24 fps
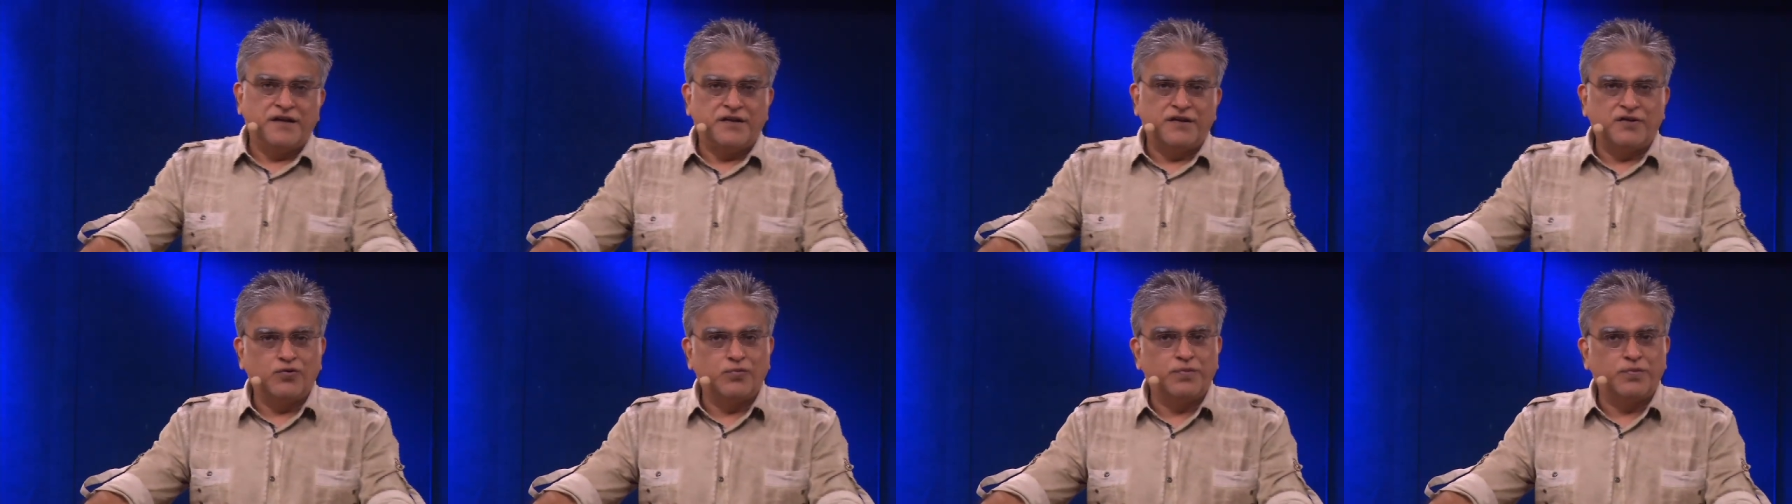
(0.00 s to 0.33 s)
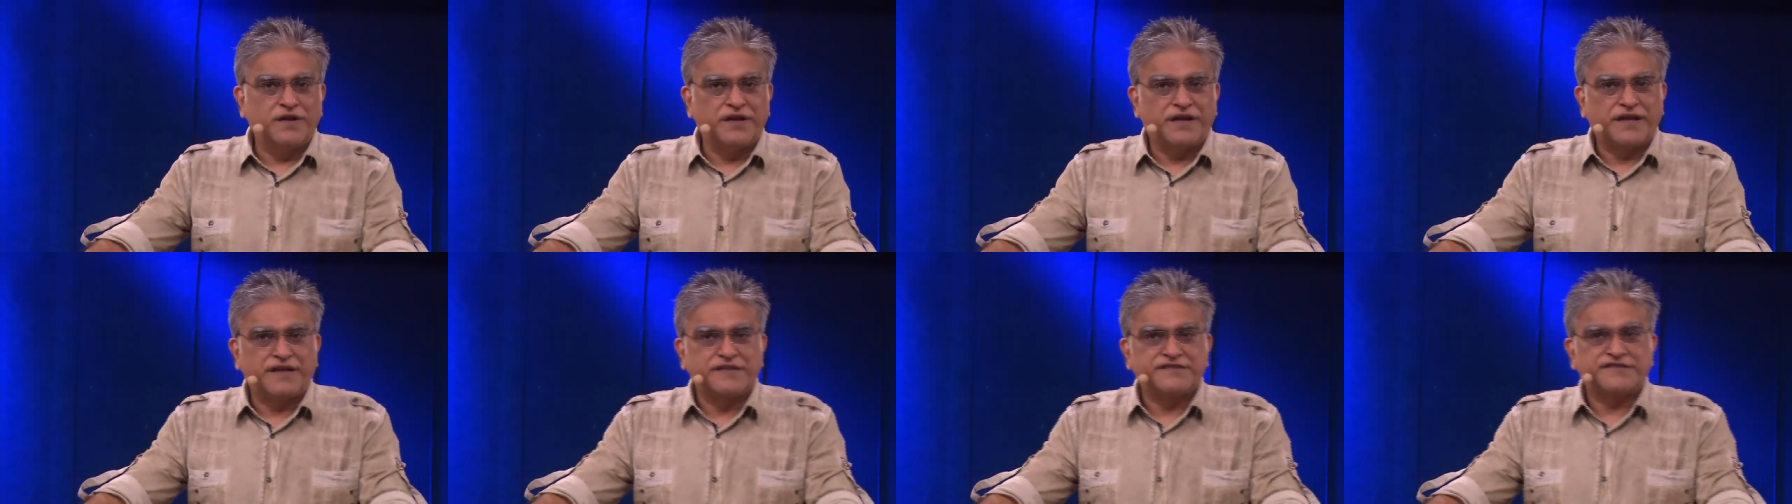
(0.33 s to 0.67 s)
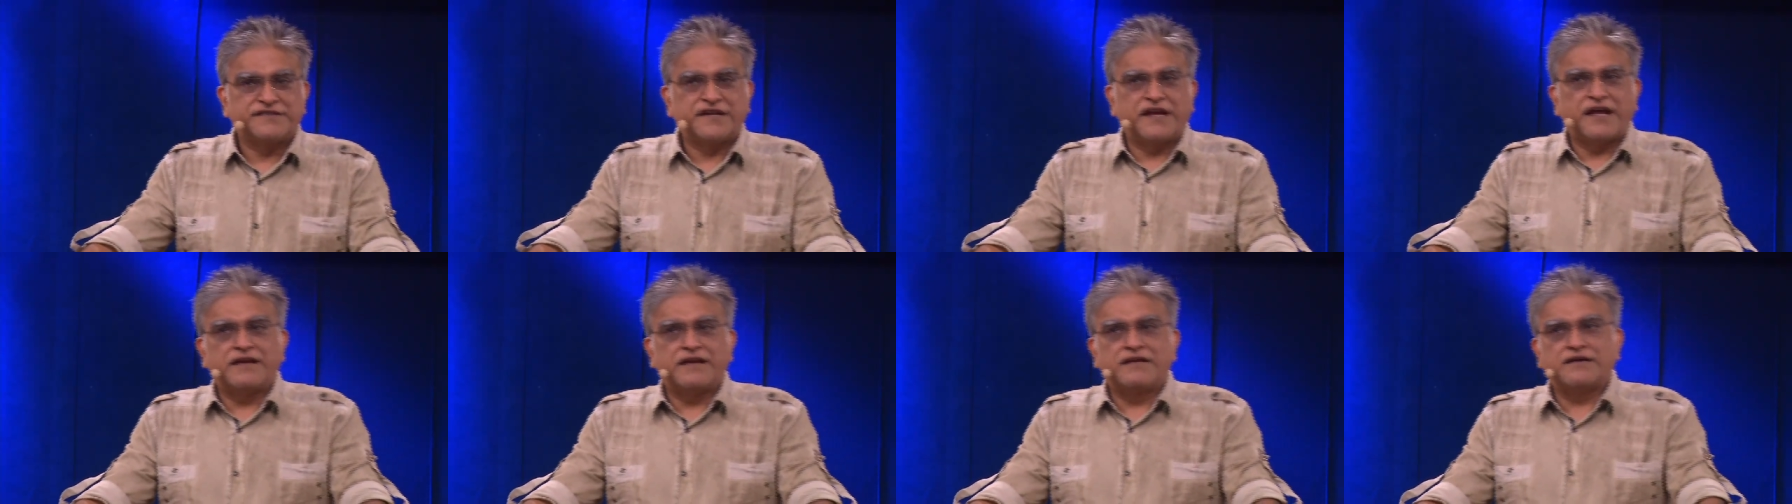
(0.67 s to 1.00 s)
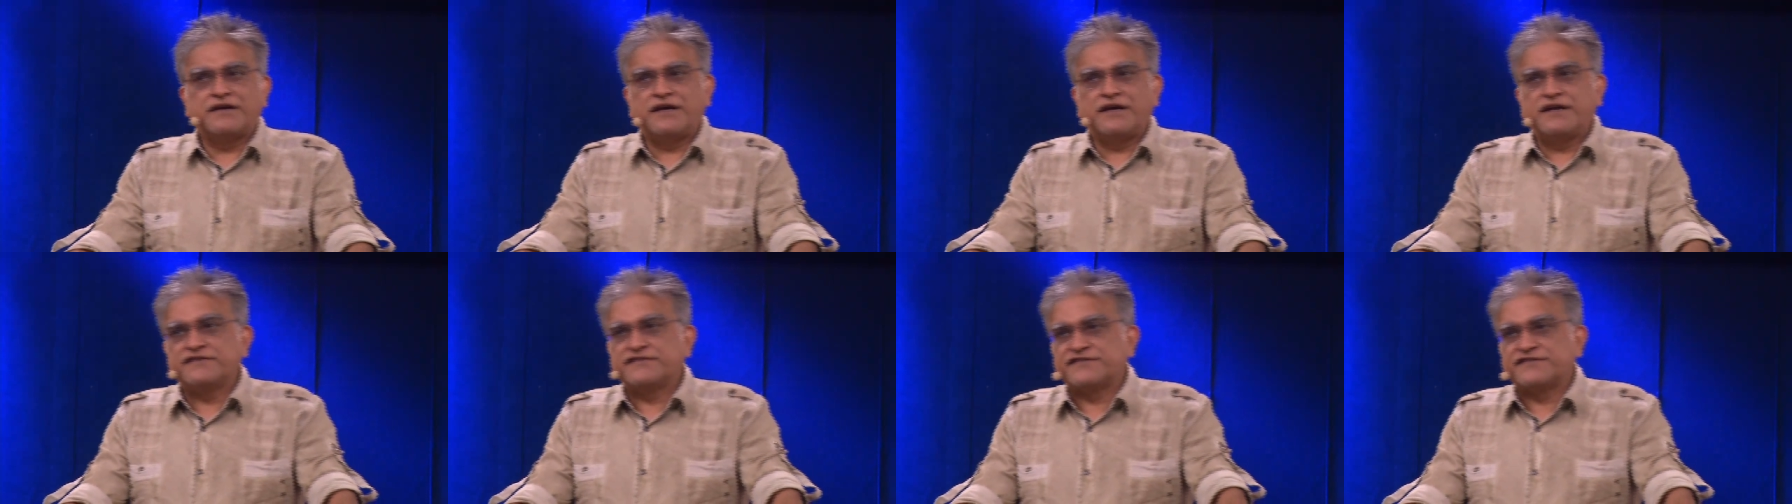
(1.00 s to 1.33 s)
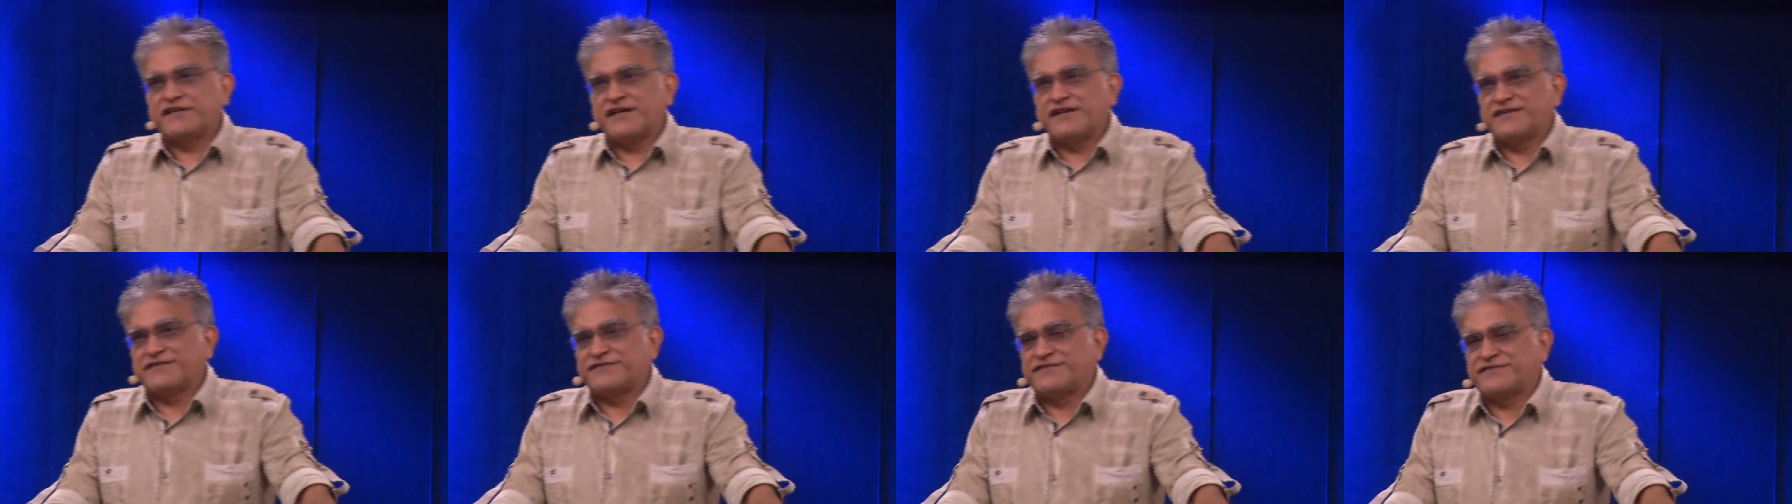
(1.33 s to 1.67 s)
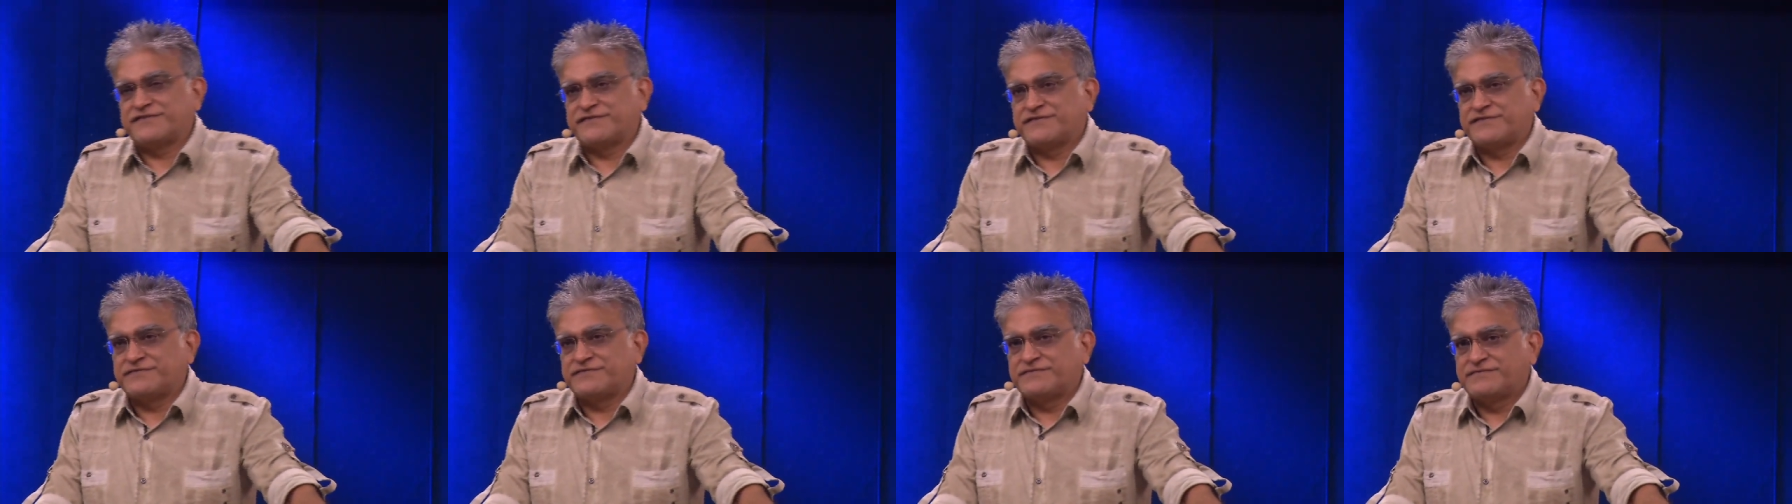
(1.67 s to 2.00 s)
nobody can stand against
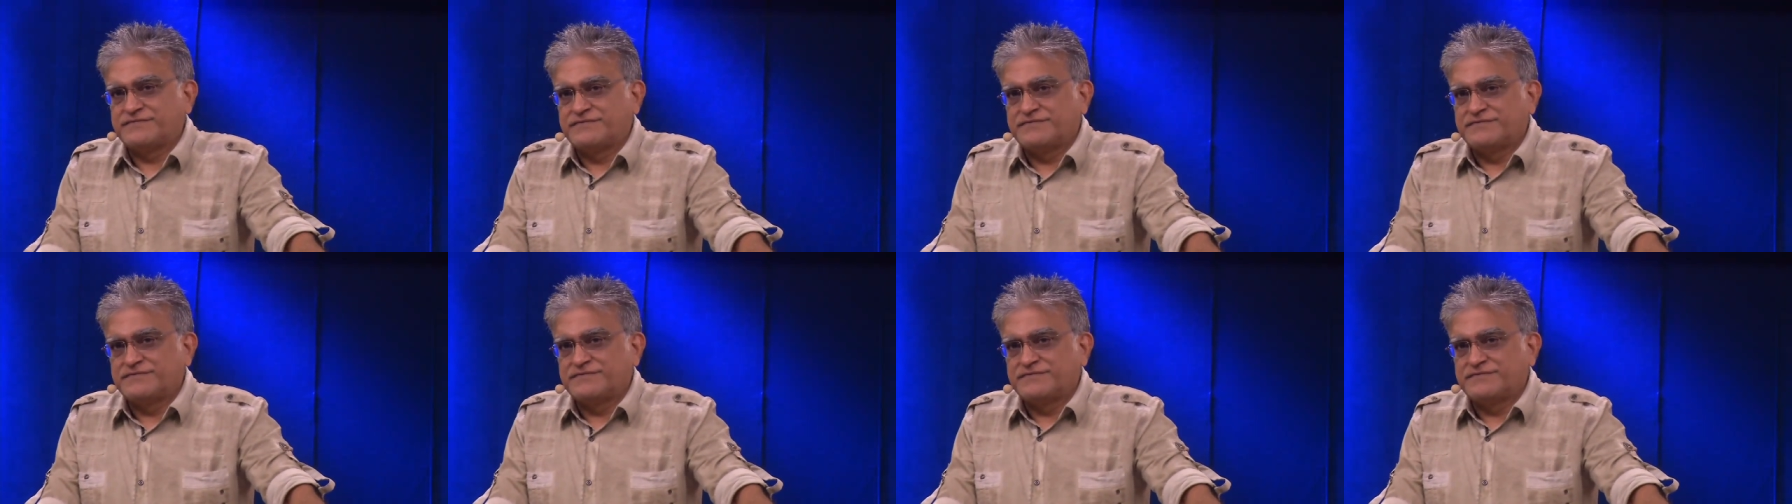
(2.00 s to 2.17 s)
us.